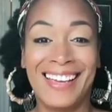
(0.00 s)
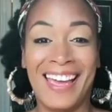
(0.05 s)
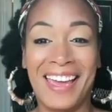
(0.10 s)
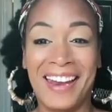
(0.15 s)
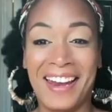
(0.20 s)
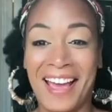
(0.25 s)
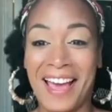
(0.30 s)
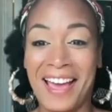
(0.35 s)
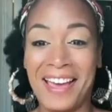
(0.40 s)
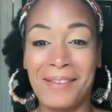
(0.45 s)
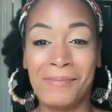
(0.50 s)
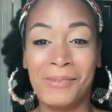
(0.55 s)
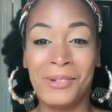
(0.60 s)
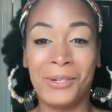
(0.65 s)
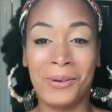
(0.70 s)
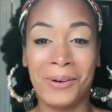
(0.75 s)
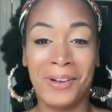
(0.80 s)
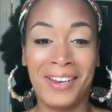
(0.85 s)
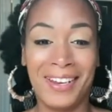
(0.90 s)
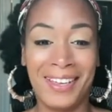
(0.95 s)
and I am
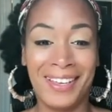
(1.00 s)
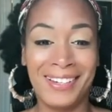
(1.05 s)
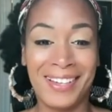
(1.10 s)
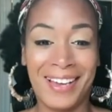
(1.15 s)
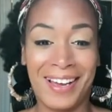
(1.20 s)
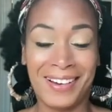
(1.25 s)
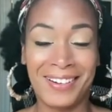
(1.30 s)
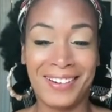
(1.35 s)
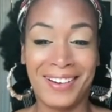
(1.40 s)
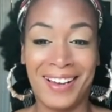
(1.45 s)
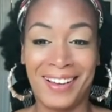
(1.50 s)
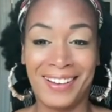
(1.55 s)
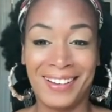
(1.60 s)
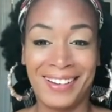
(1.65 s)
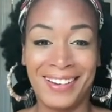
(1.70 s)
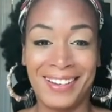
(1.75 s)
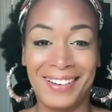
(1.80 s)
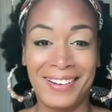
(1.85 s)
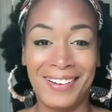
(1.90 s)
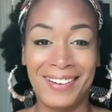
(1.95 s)
joining Dr.
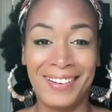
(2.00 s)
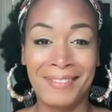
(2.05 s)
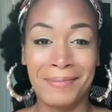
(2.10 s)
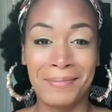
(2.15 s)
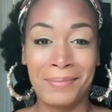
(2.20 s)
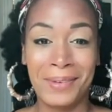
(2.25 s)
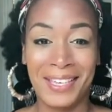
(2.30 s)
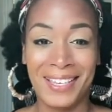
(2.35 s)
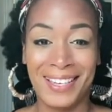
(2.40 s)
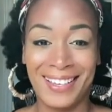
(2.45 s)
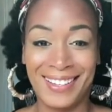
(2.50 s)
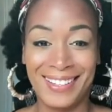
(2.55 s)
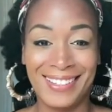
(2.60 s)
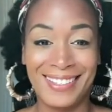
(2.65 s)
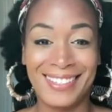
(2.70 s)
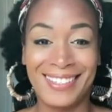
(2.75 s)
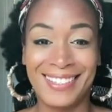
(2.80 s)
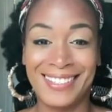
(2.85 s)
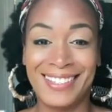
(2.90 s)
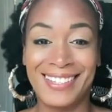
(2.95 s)
Ogden
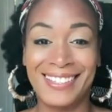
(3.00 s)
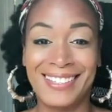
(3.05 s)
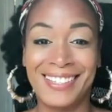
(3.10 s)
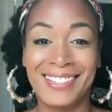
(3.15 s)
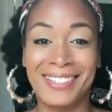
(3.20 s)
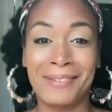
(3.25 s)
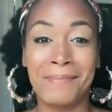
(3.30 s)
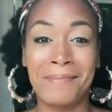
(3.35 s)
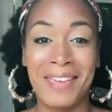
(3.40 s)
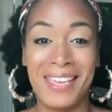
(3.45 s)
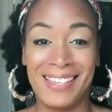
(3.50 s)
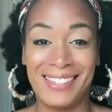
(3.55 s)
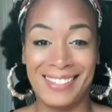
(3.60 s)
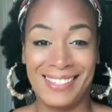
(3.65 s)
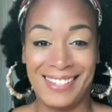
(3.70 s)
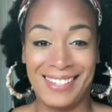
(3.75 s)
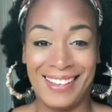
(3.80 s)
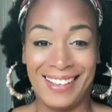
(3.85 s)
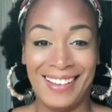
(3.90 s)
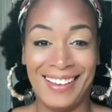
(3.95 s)
because This is
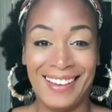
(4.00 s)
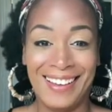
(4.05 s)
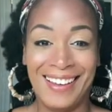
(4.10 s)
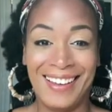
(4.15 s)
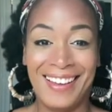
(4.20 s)
amazing.